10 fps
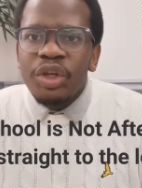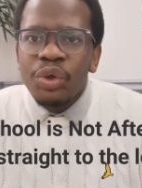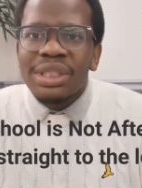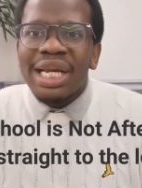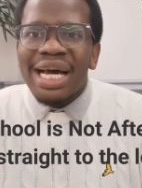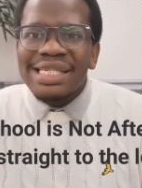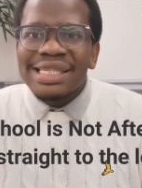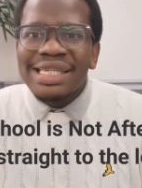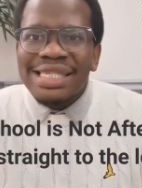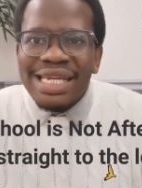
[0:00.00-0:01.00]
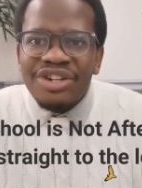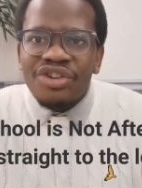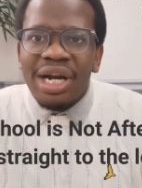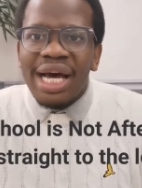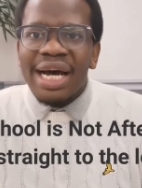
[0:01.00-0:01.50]
utilizing the
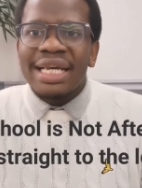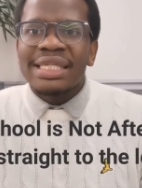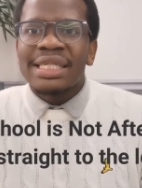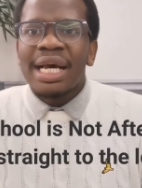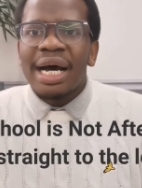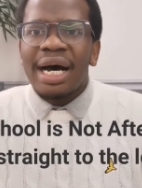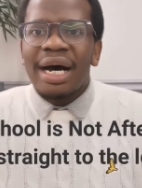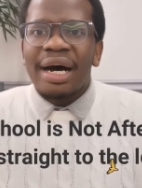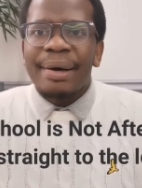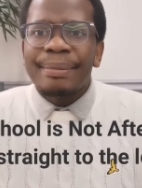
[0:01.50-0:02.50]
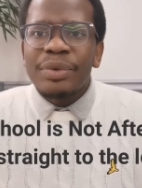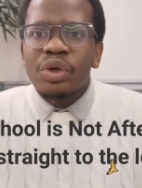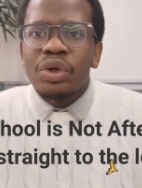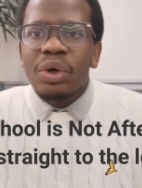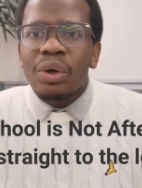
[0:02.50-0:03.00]
centralized
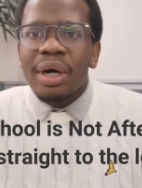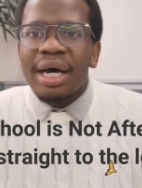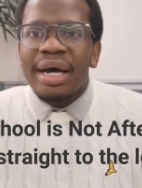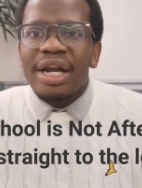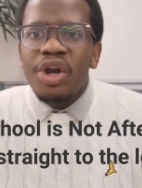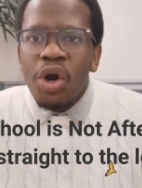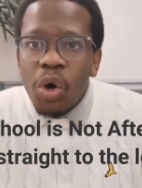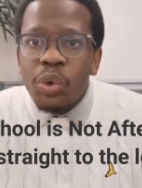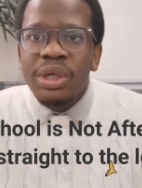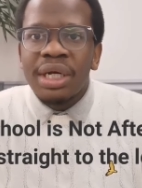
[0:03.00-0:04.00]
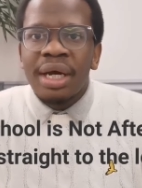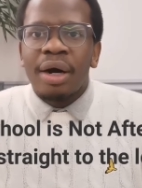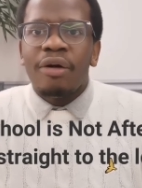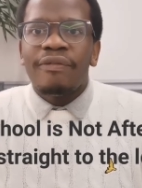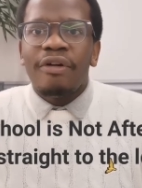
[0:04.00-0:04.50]
node
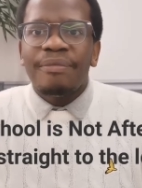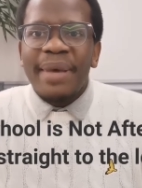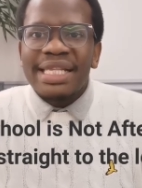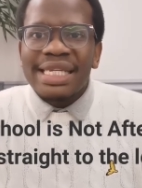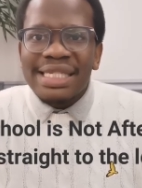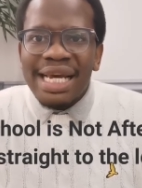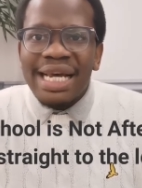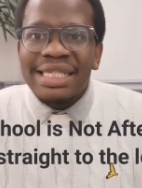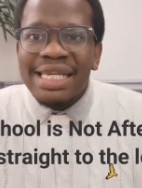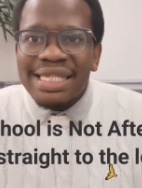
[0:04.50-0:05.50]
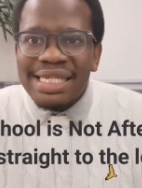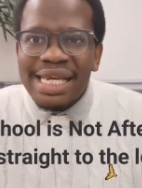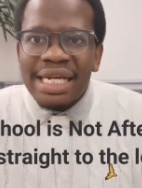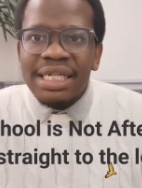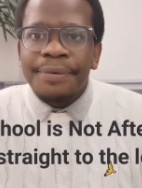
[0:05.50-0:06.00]
of maths and science as a
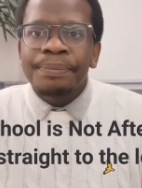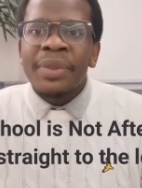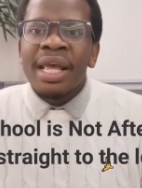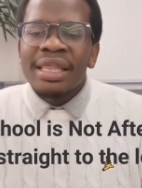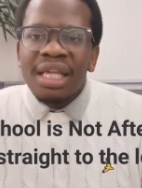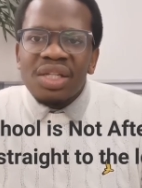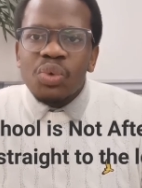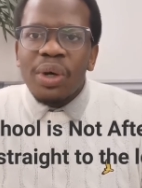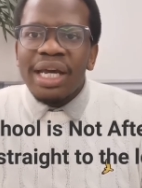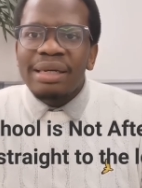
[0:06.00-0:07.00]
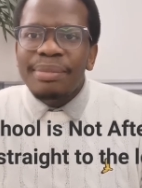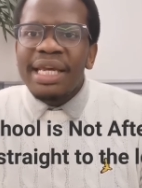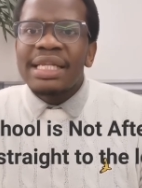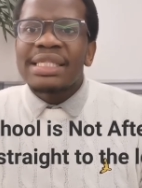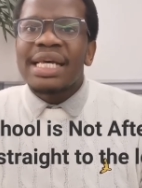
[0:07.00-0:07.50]
center. This way it
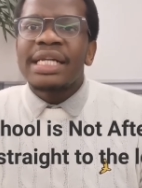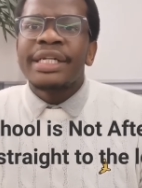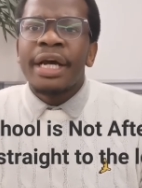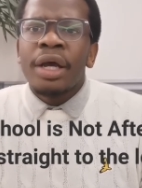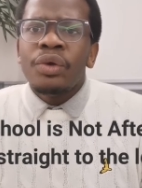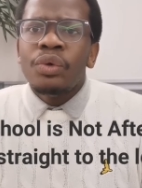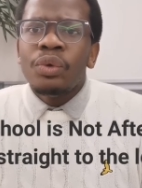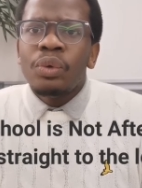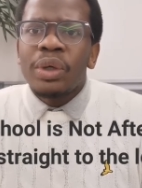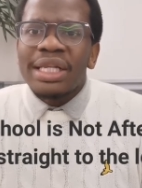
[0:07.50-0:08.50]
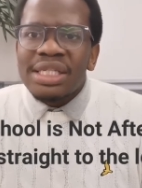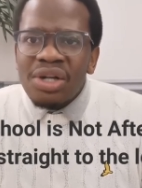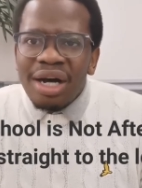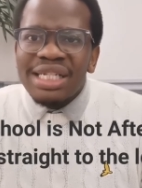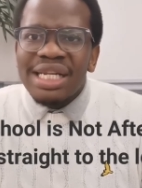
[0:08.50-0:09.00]
means that you can
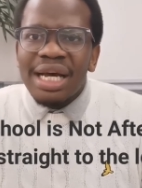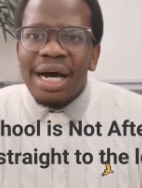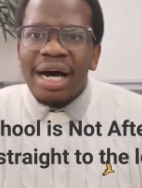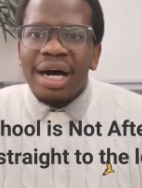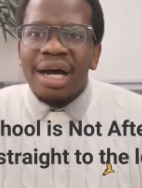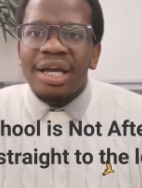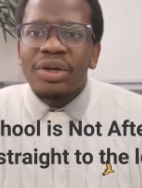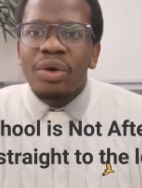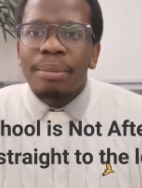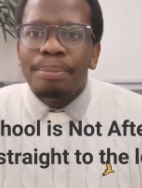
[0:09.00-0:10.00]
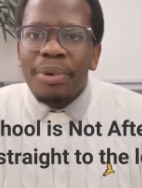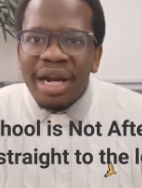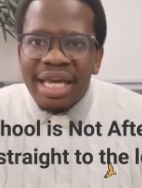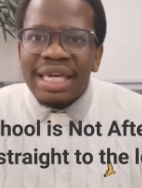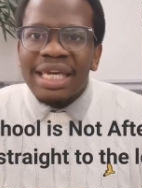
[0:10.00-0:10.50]
start
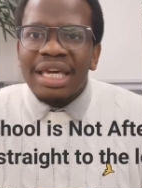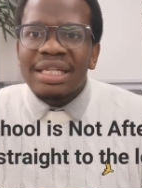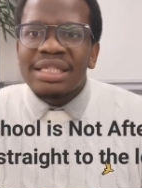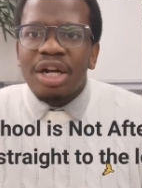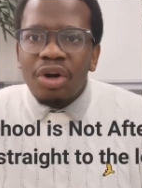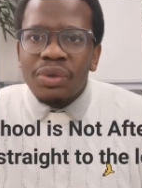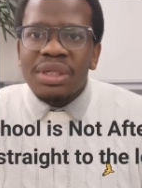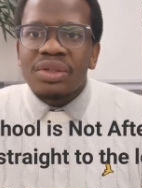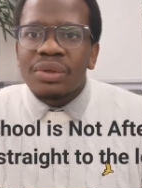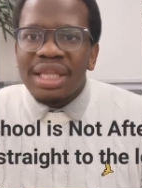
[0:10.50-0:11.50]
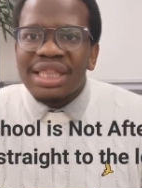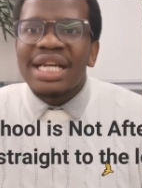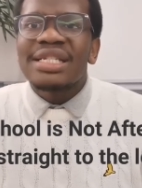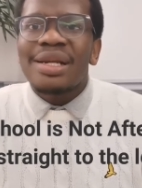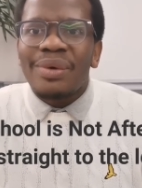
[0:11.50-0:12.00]
bringing kids closer to the
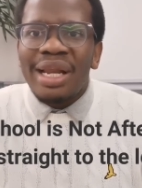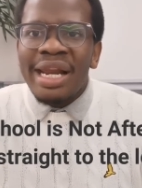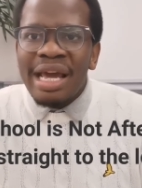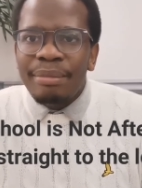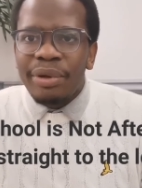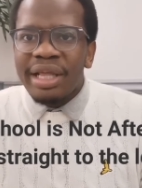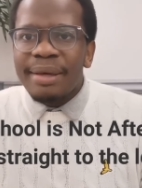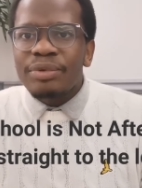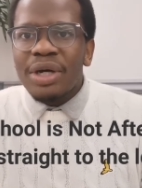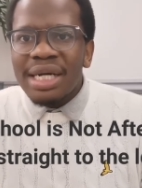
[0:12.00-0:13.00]
things that will enable them to